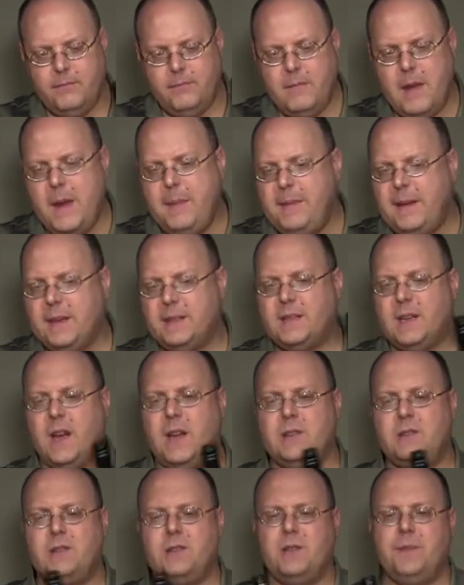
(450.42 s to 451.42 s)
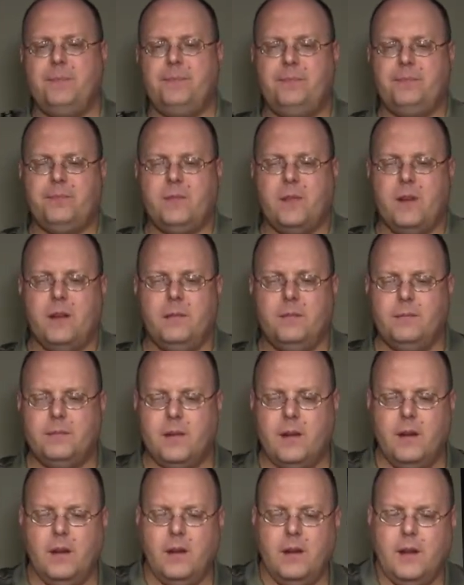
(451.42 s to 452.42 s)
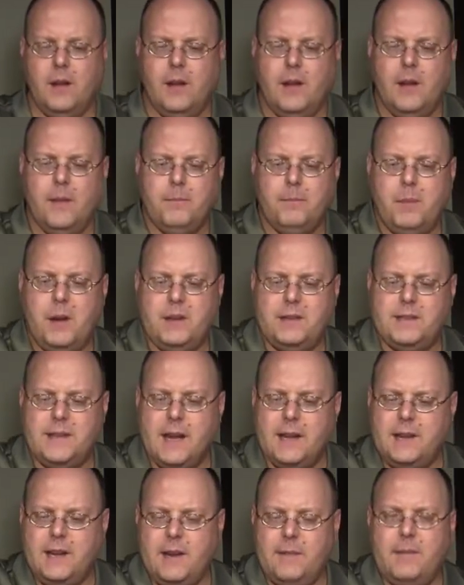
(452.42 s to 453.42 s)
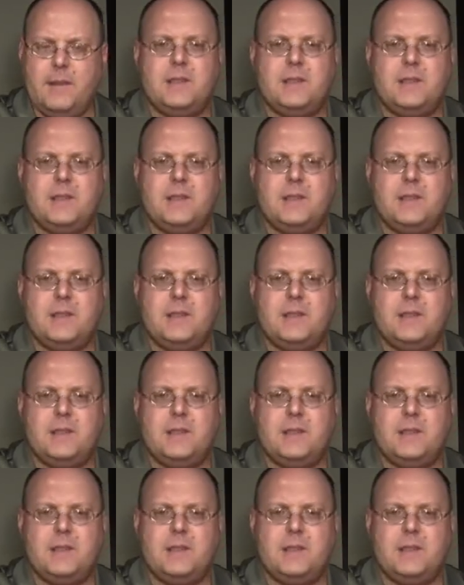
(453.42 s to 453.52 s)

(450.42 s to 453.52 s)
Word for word: Maybe a touch, but it's nothing.